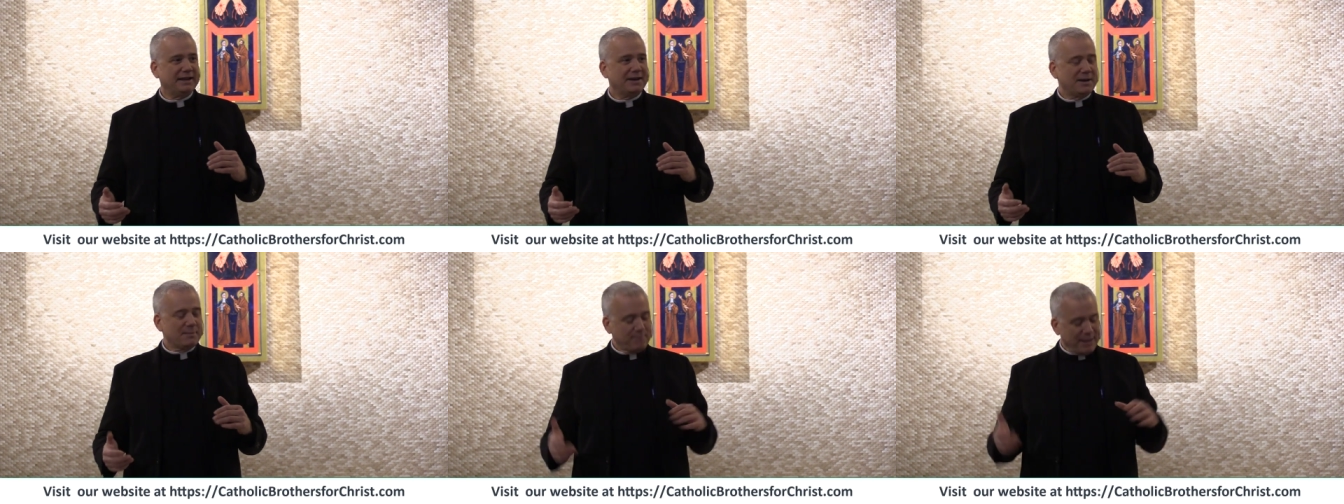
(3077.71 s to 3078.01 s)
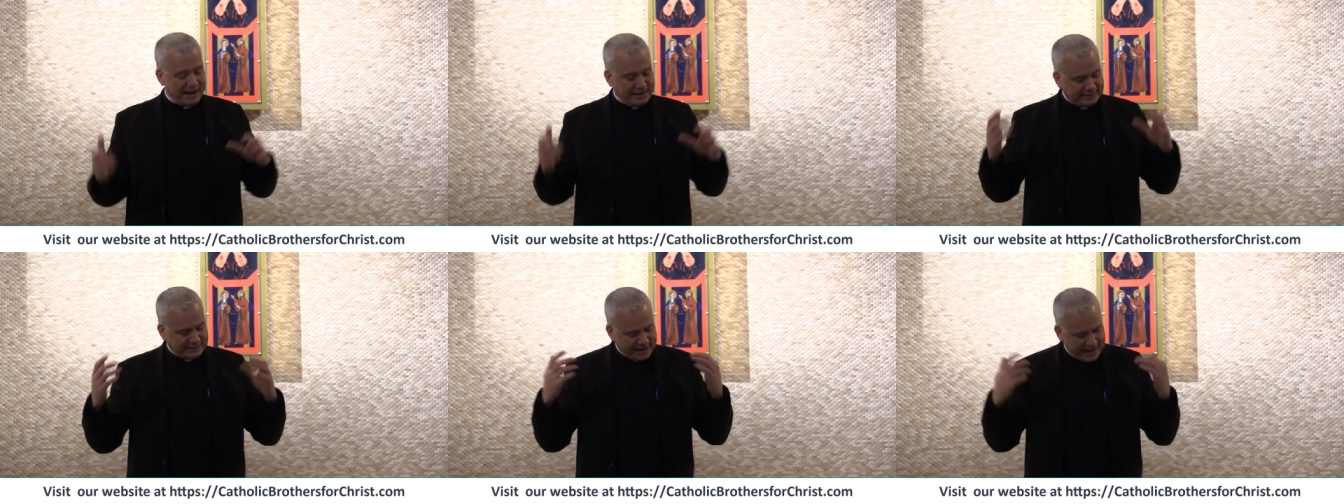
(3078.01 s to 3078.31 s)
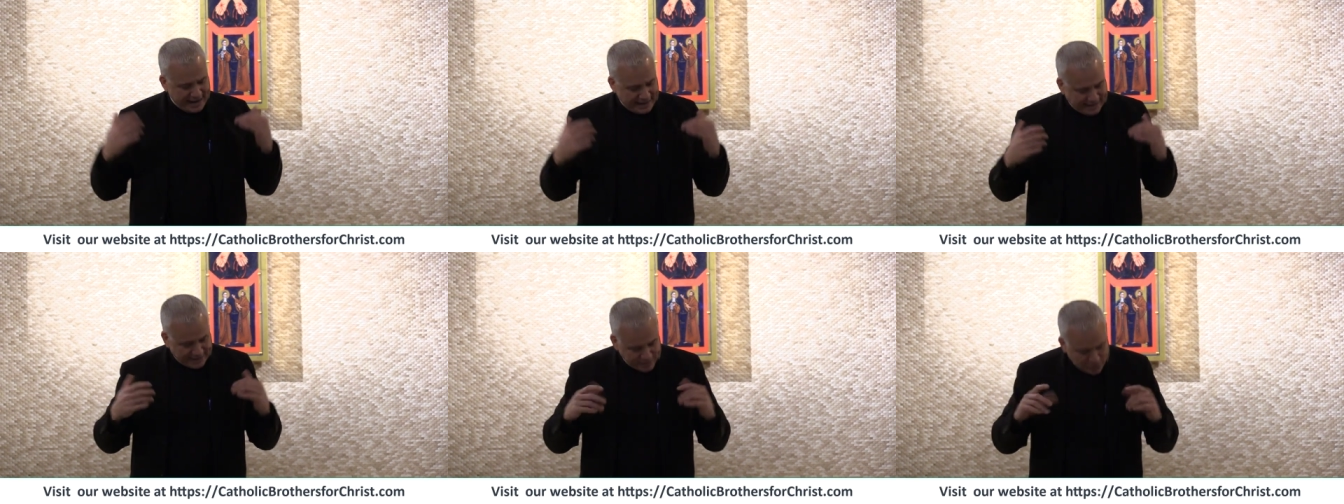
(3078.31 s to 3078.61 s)
by
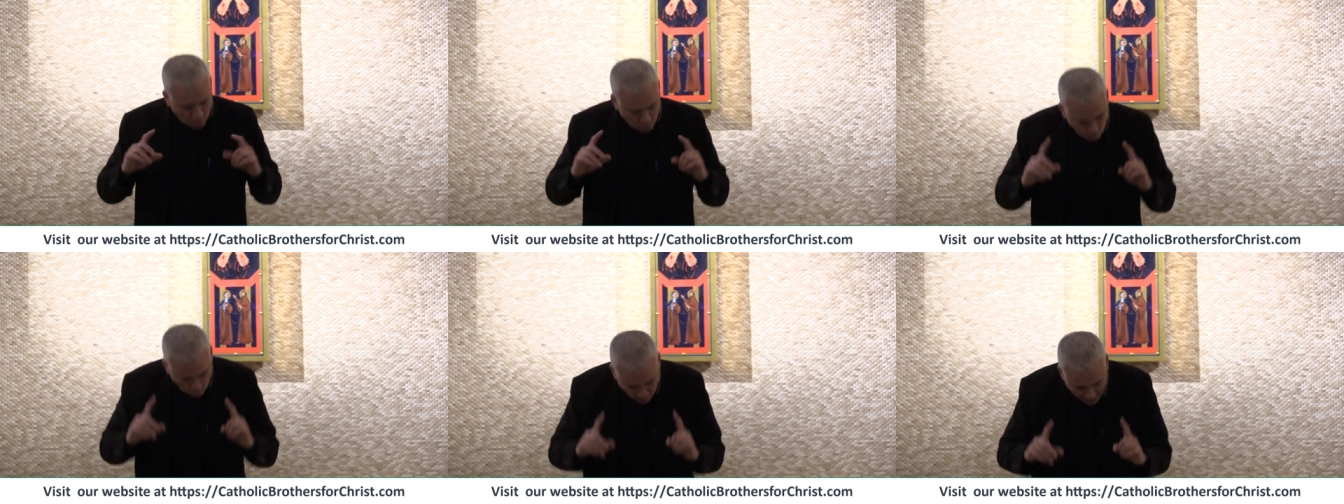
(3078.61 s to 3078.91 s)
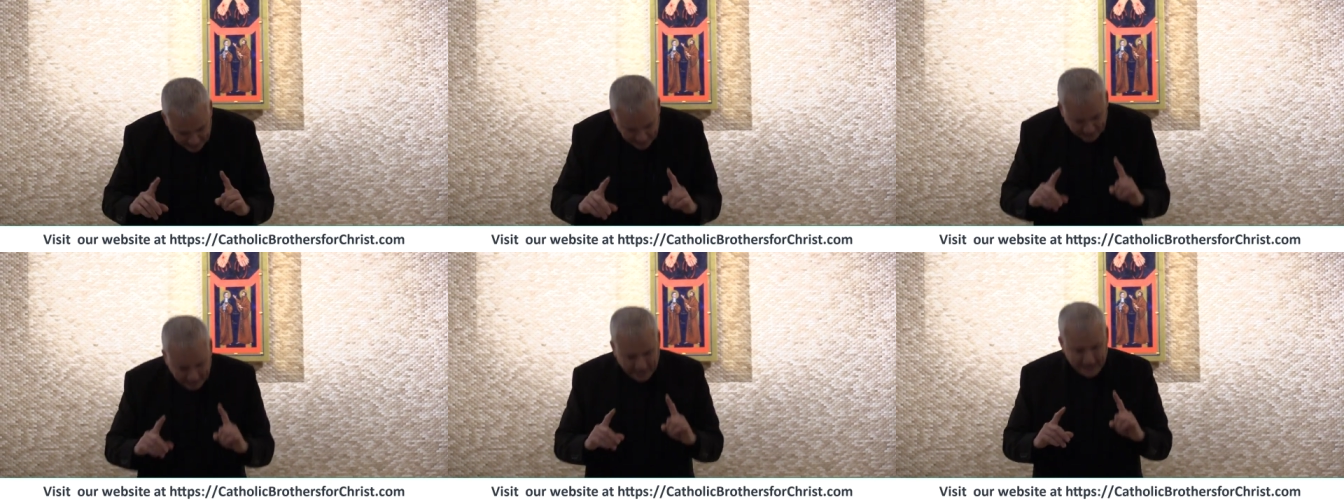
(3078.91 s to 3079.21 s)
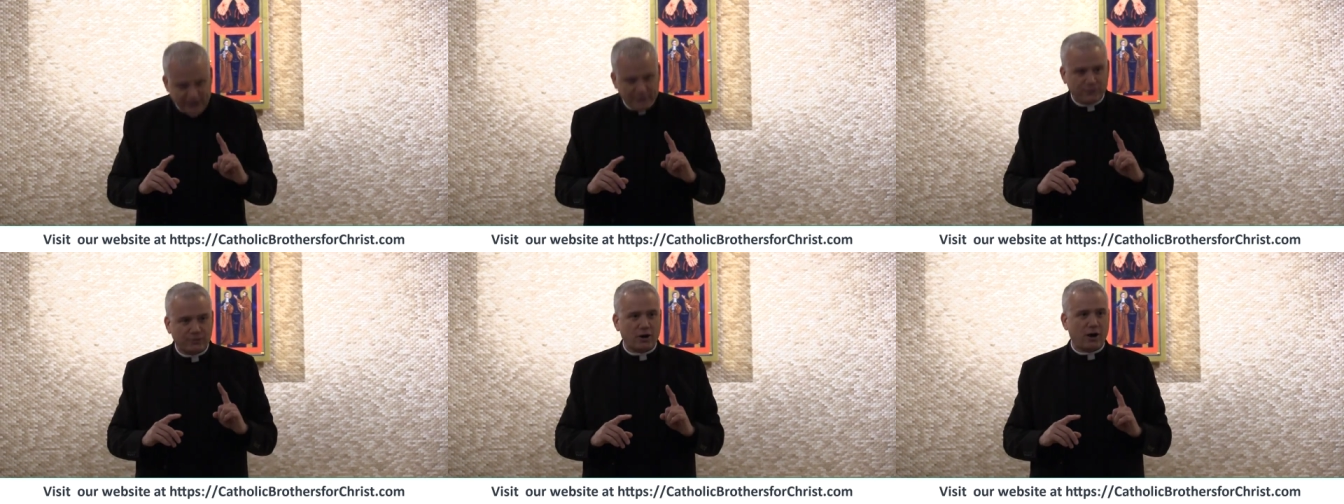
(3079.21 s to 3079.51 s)
taking the one
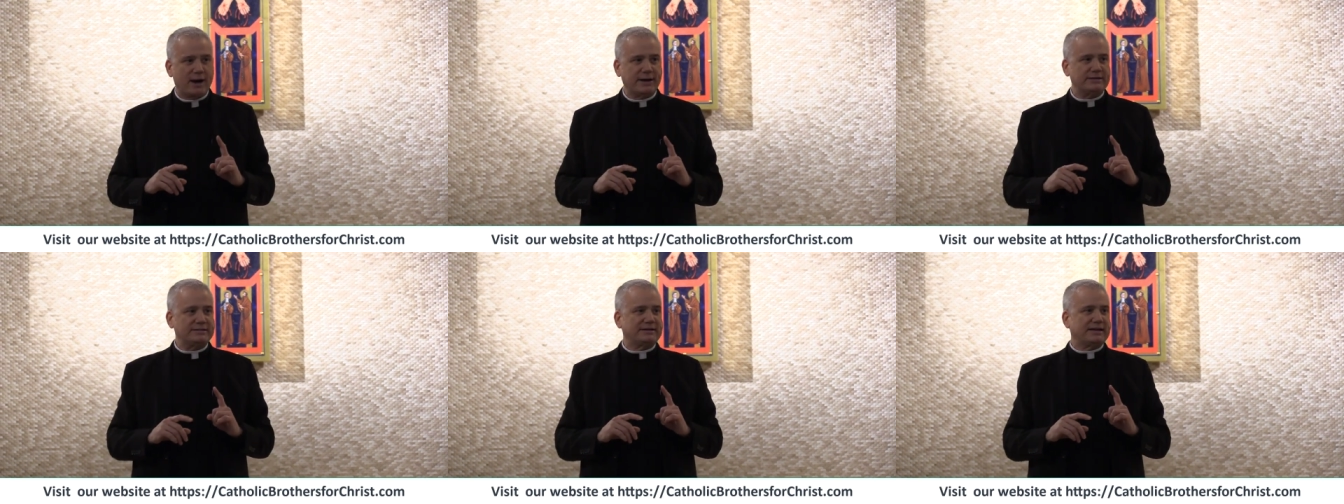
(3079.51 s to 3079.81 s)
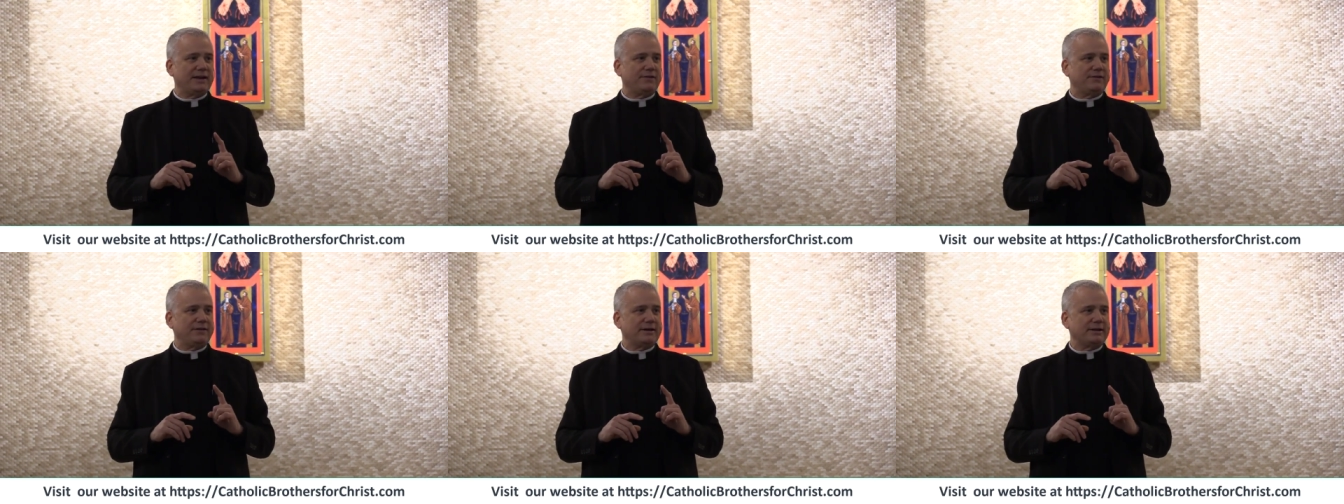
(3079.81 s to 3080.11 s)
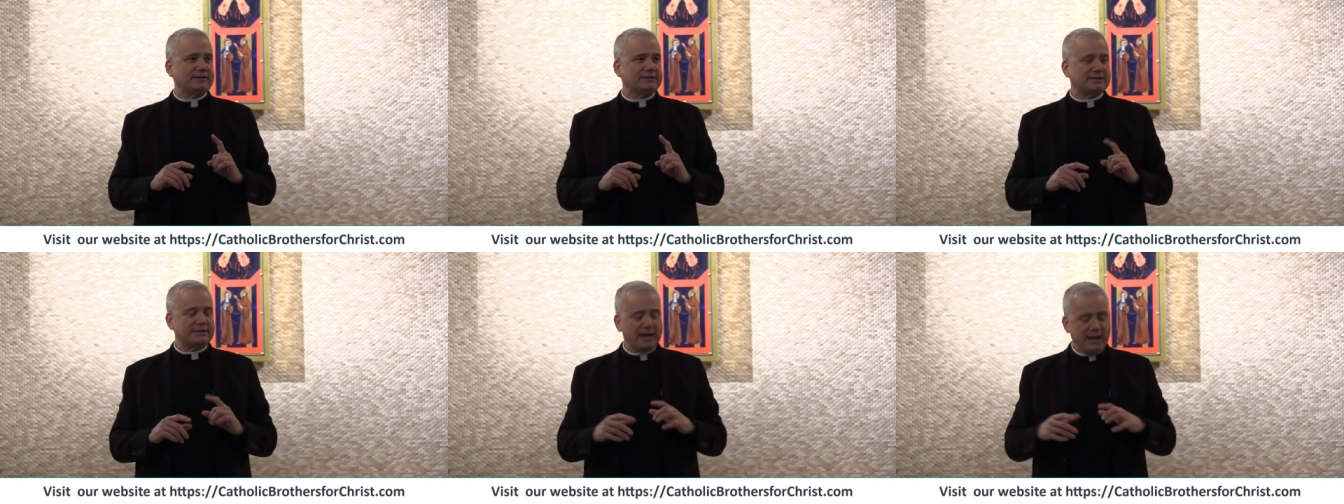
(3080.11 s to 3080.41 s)
life God has given
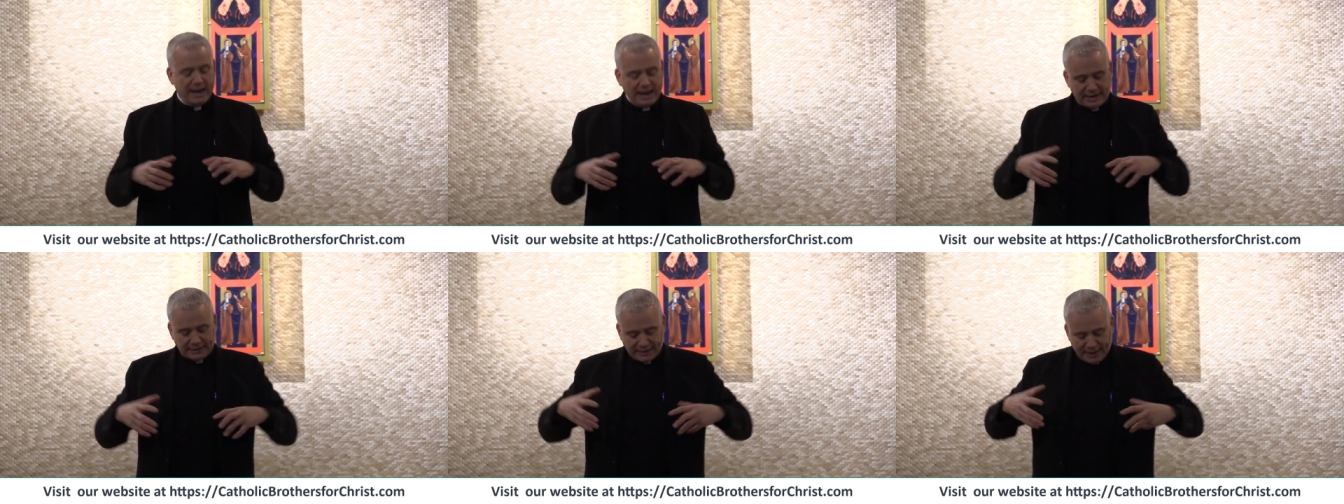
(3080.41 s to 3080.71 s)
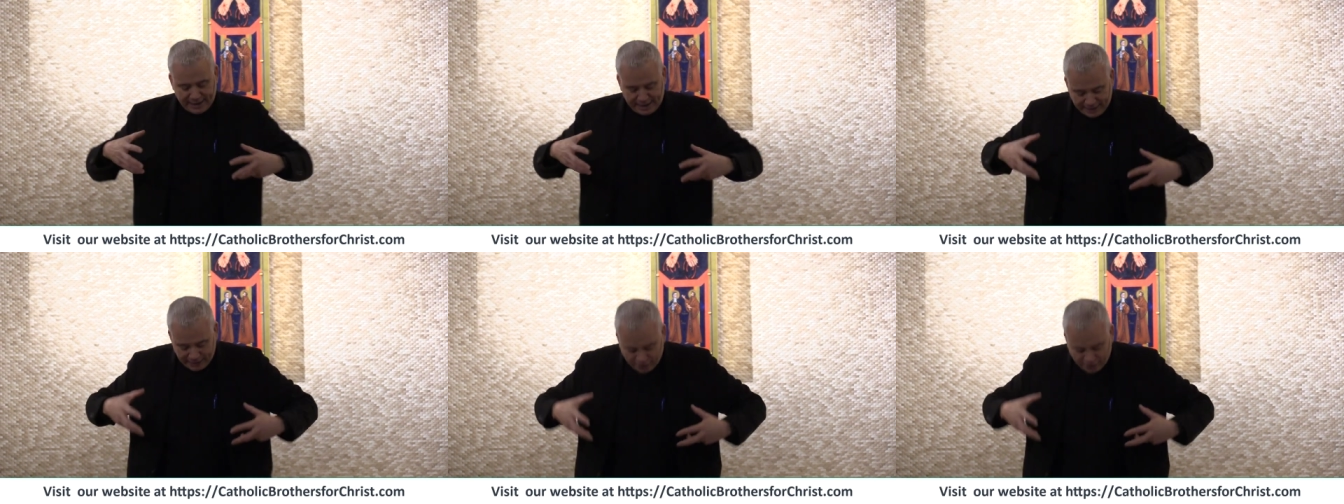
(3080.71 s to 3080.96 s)
us, letting